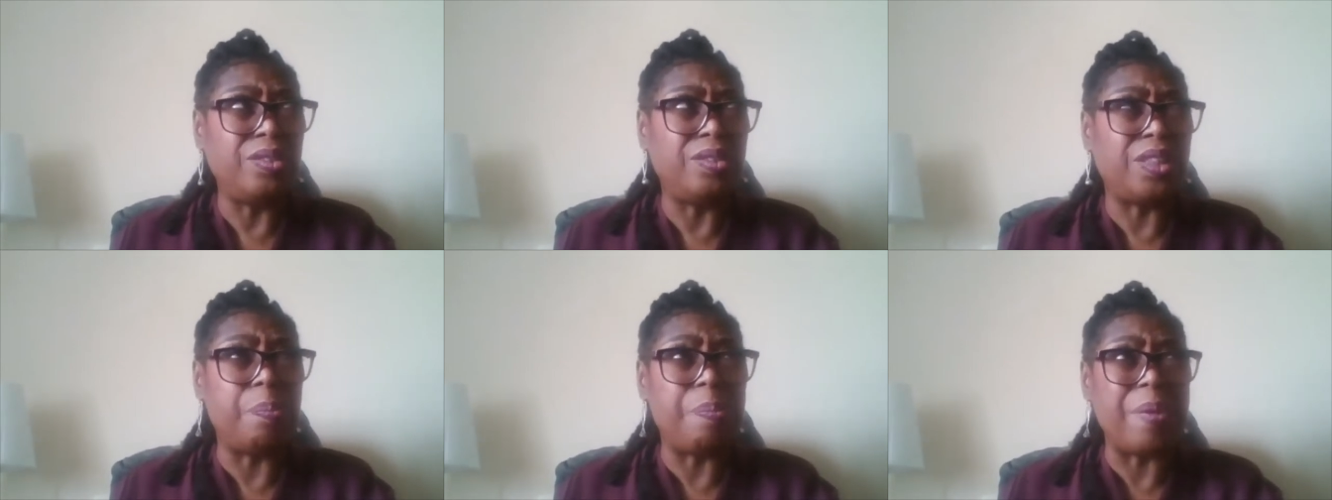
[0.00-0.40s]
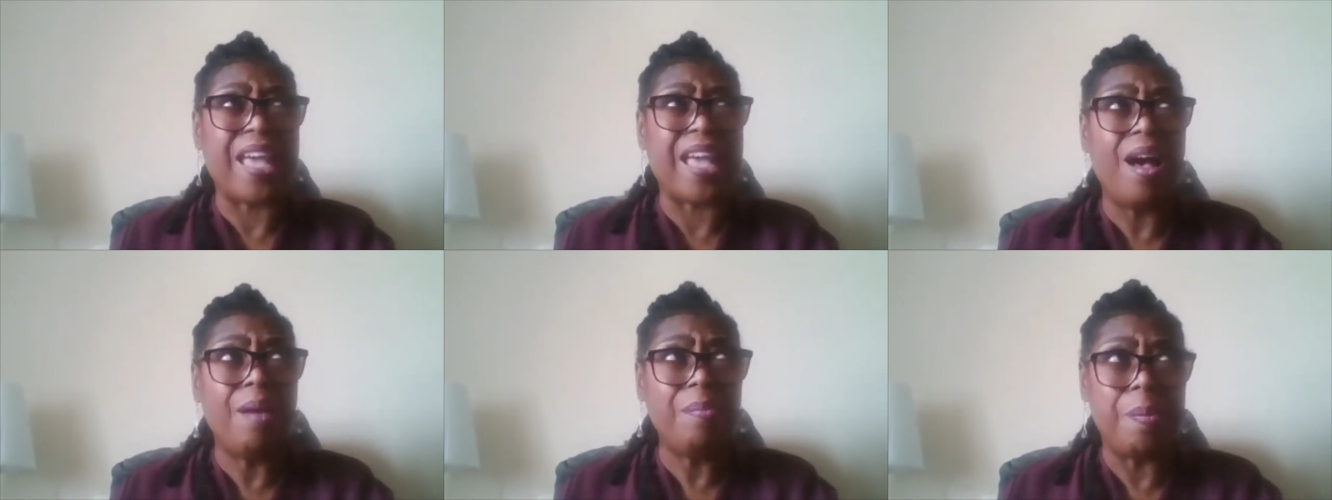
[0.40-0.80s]
to
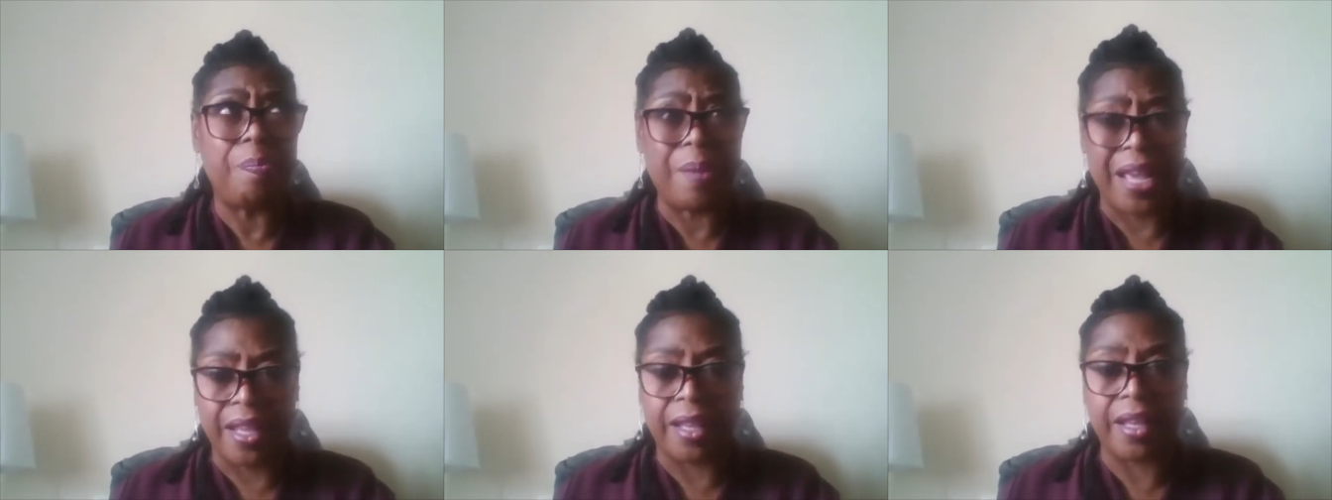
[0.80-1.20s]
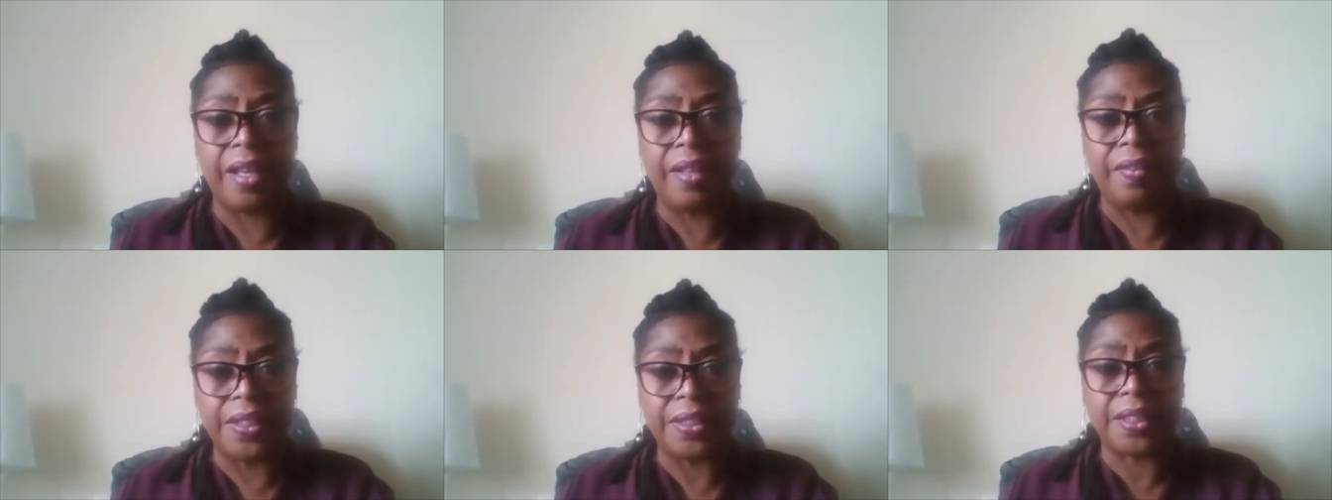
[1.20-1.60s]
become a bank in
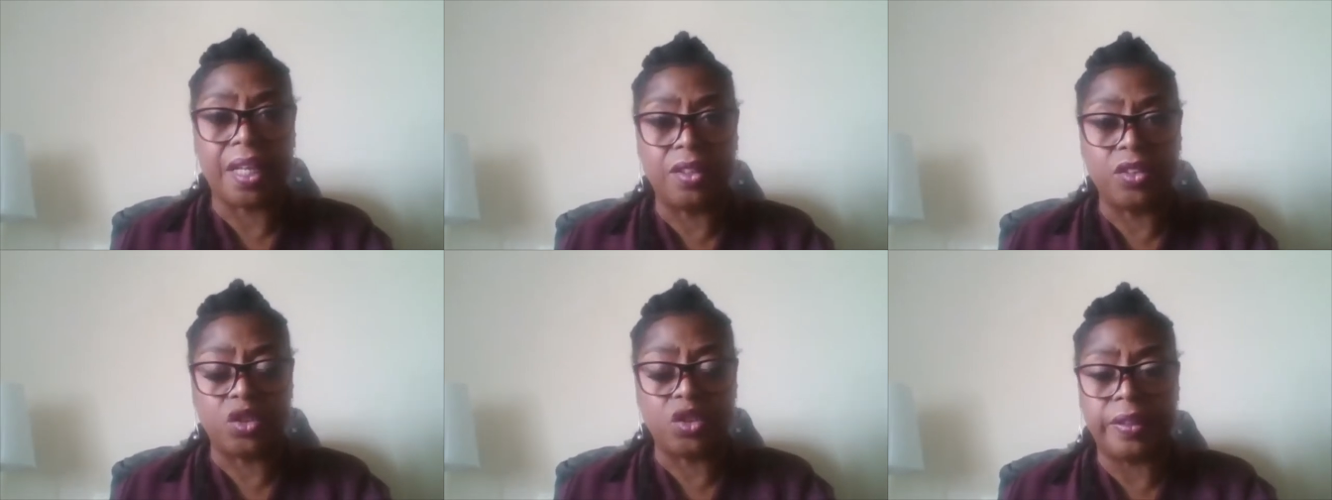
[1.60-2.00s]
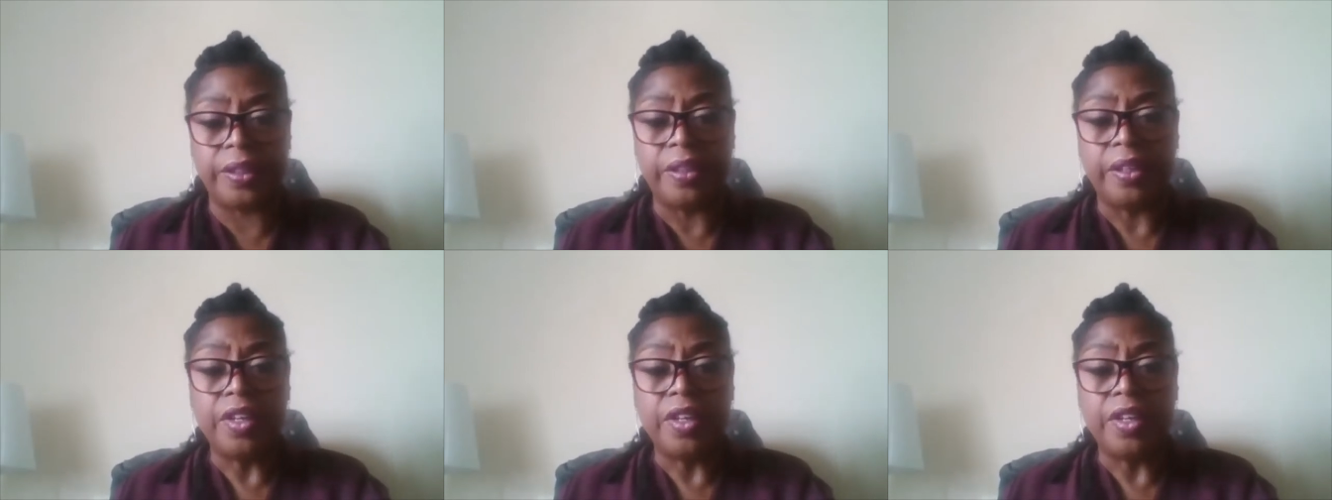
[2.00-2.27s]
this country